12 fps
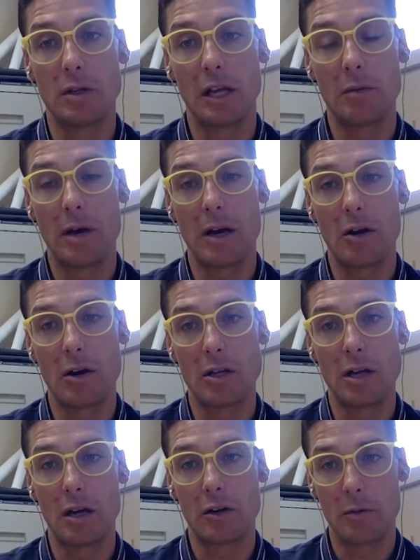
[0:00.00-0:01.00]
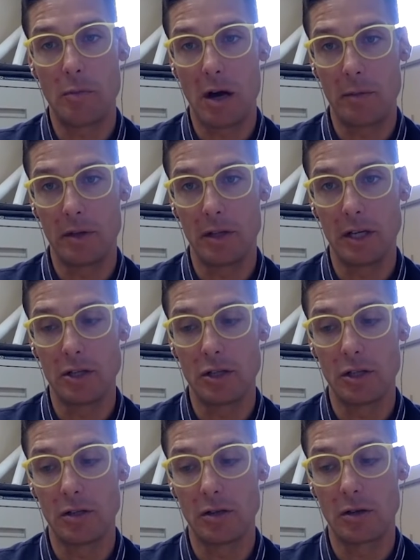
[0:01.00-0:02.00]
You think about our younger
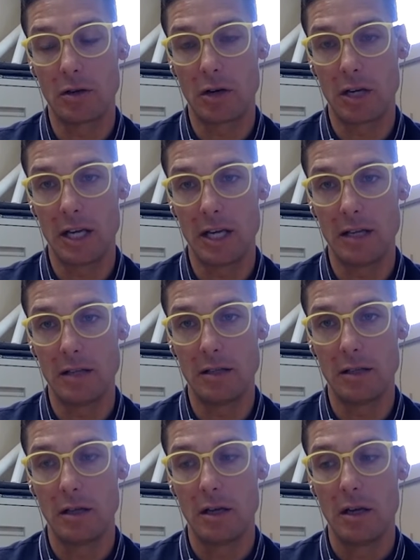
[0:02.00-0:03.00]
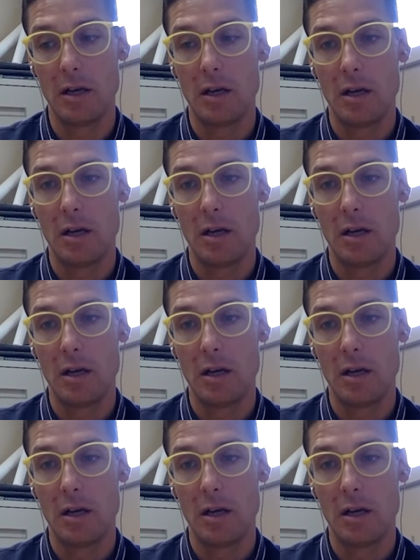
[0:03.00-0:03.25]
populations, our kids.